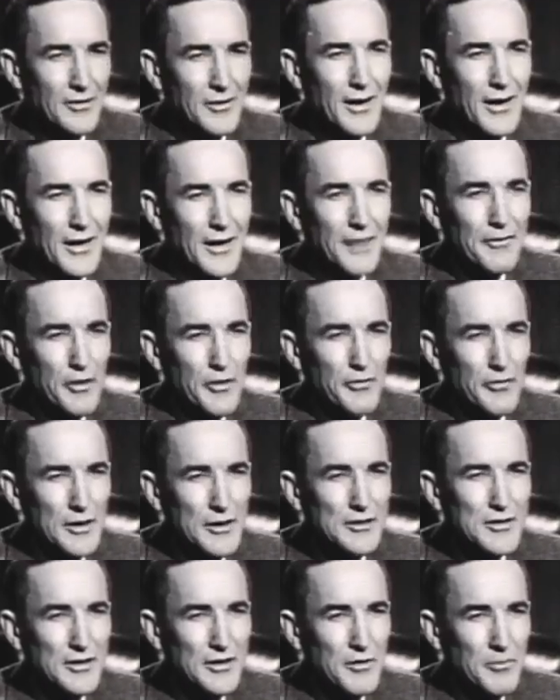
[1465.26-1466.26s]
You had every
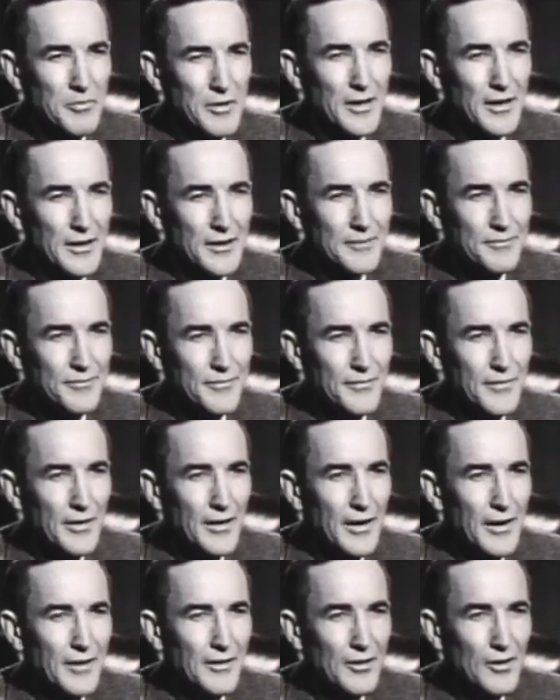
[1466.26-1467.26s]
reason to be.
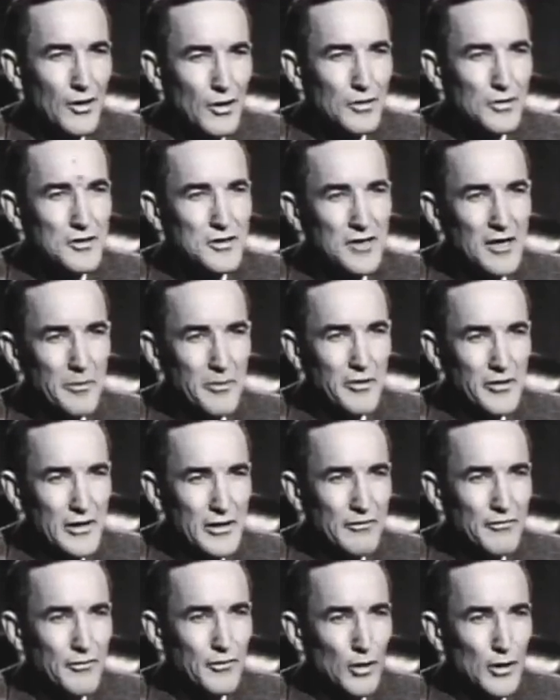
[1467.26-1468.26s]
The whole
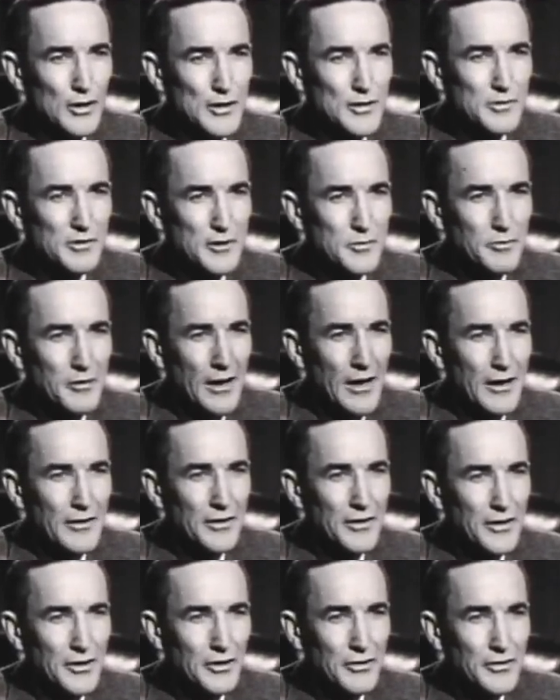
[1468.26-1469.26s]
submarine force was
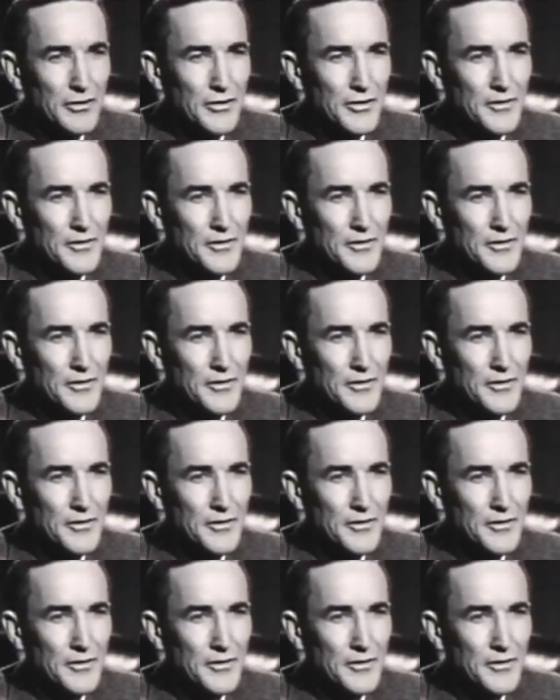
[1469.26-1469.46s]
proud to know